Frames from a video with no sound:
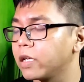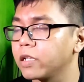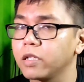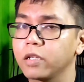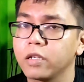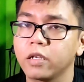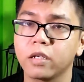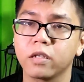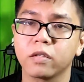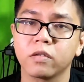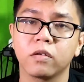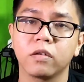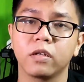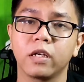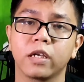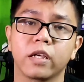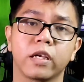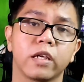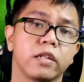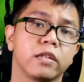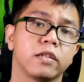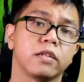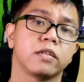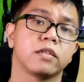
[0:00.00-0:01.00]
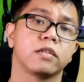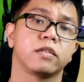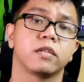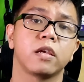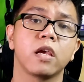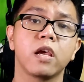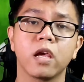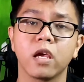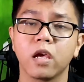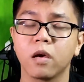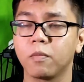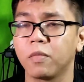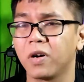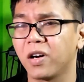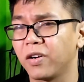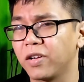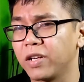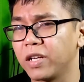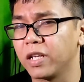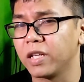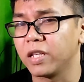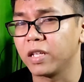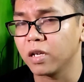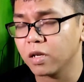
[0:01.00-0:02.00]
I think that's all I can say
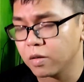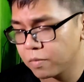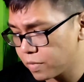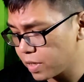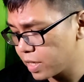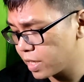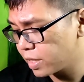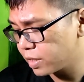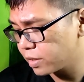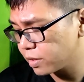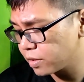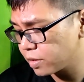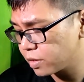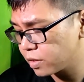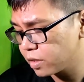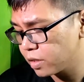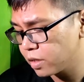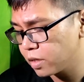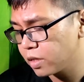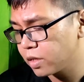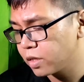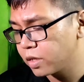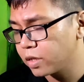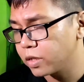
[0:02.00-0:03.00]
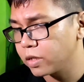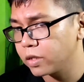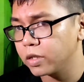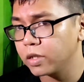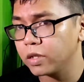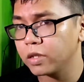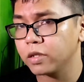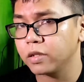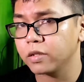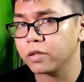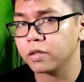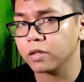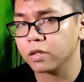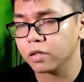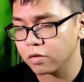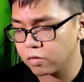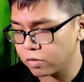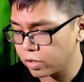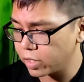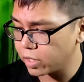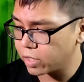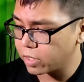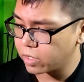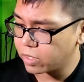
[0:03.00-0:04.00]
about the earbuds. It is
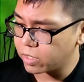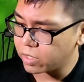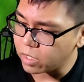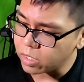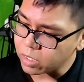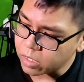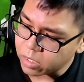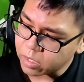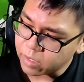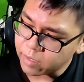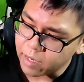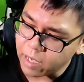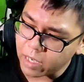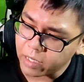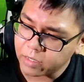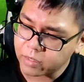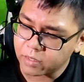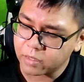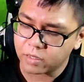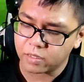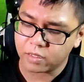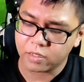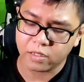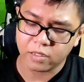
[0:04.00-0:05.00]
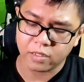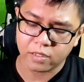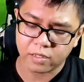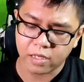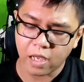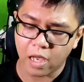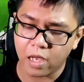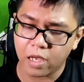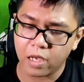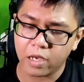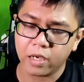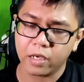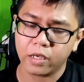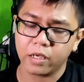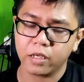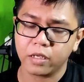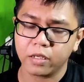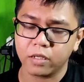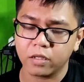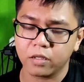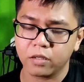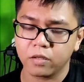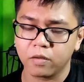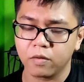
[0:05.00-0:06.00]
quite a nice
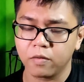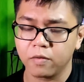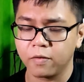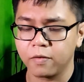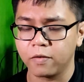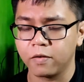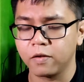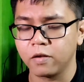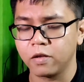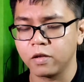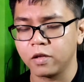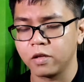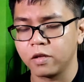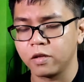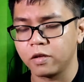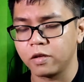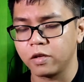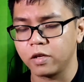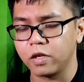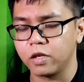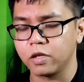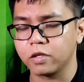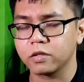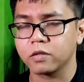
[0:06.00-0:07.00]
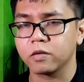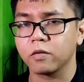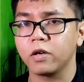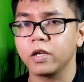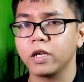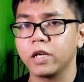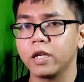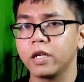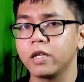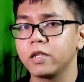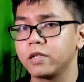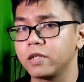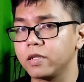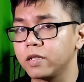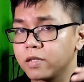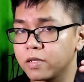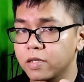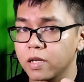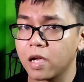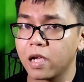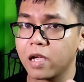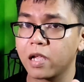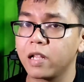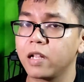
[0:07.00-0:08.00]
design. It's quite nice
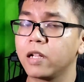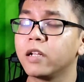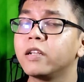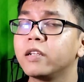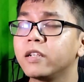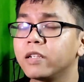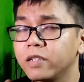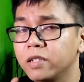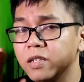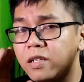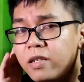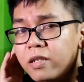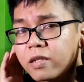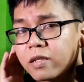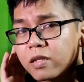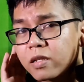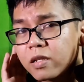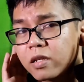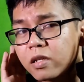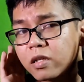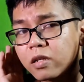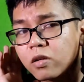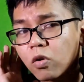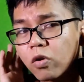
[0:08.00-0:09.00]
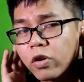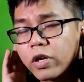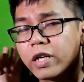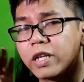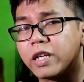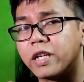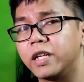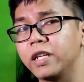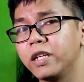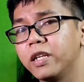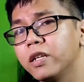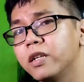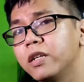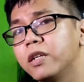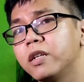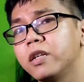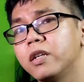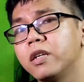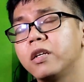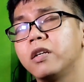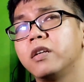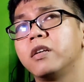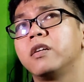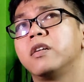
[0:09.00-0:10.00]
design, decent on the
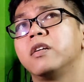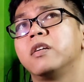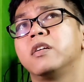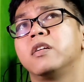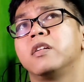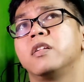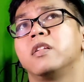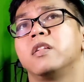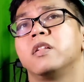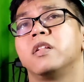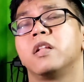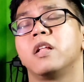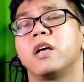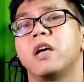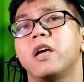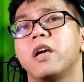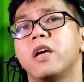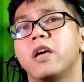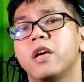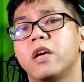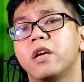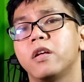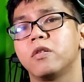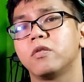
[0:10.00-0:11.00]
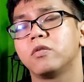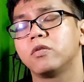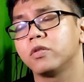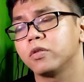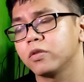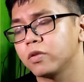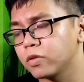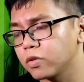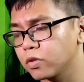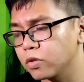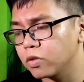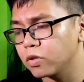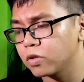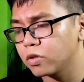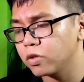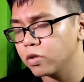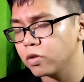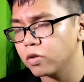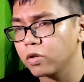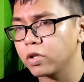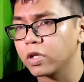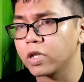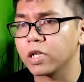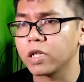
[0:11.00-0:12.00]
ear, and
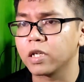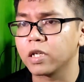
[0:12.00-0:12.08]
also